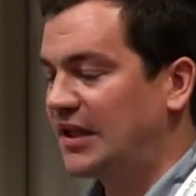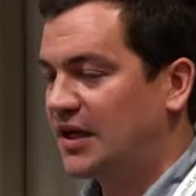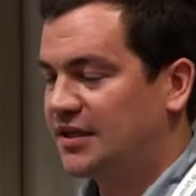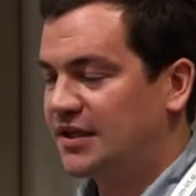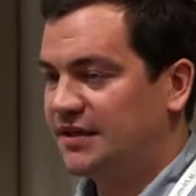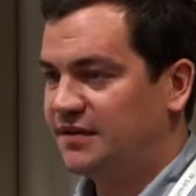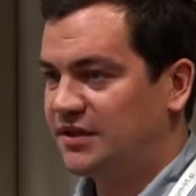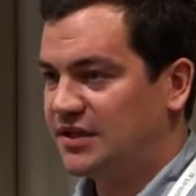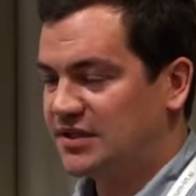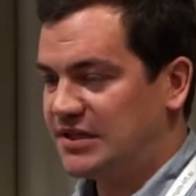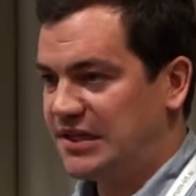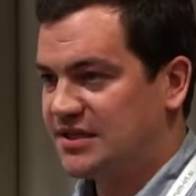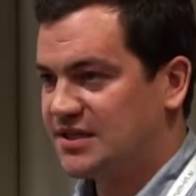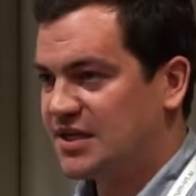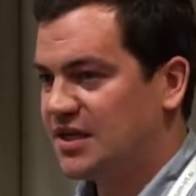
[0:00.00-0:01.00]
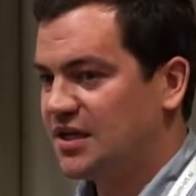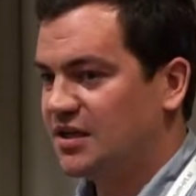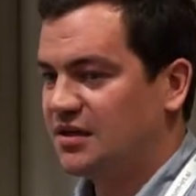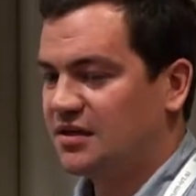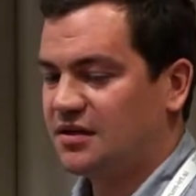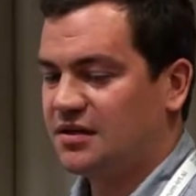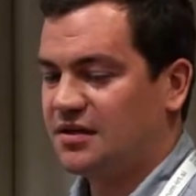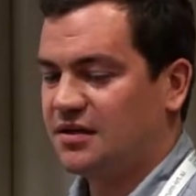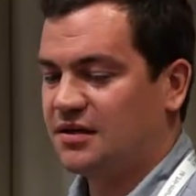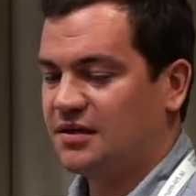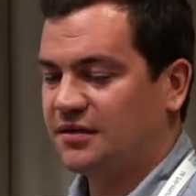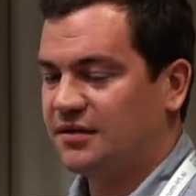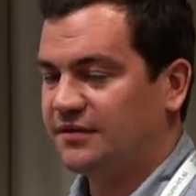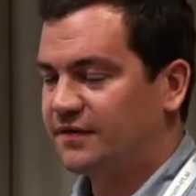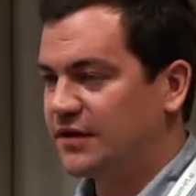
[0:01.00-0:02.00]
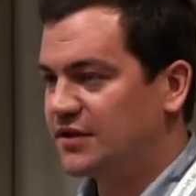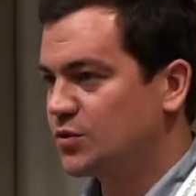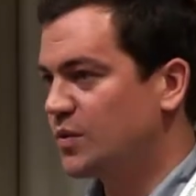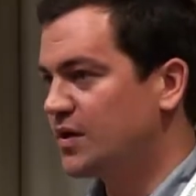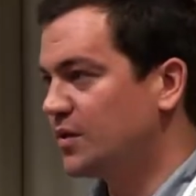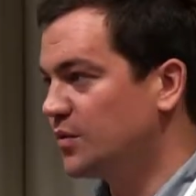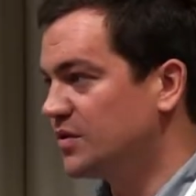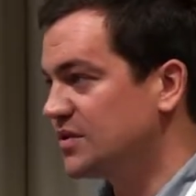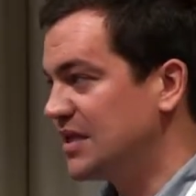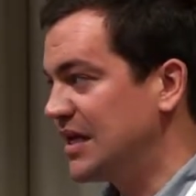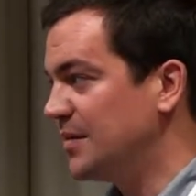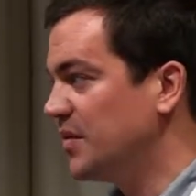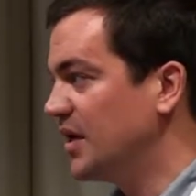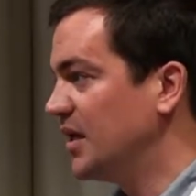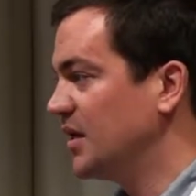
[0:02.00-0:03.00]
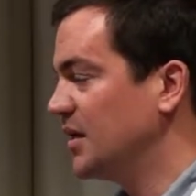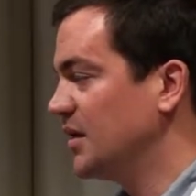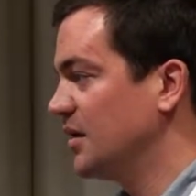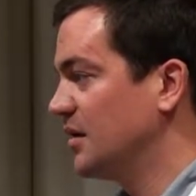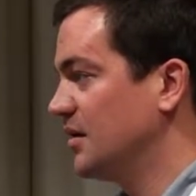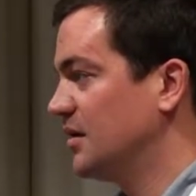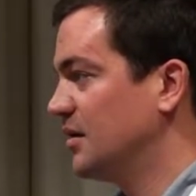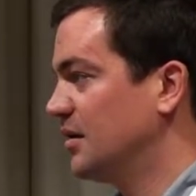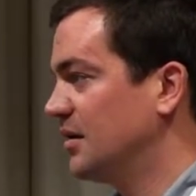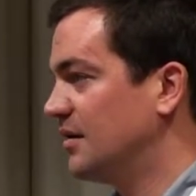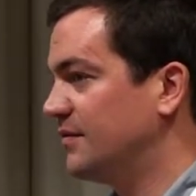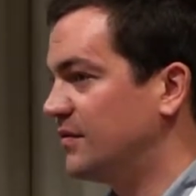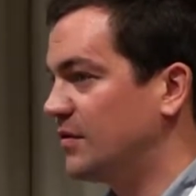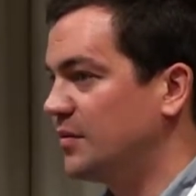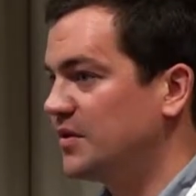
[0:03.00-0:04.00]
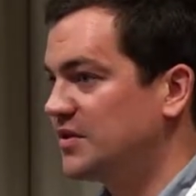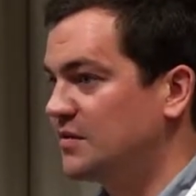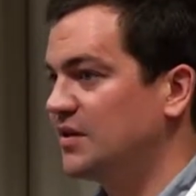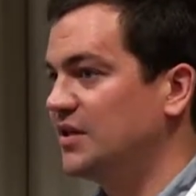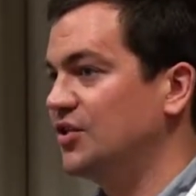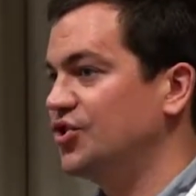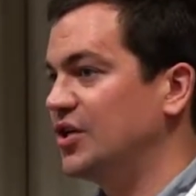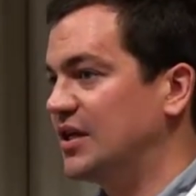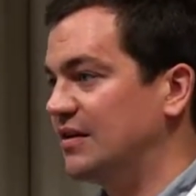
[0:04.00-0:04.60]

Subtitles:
activities, let's say. The first one was 10 million from a strategic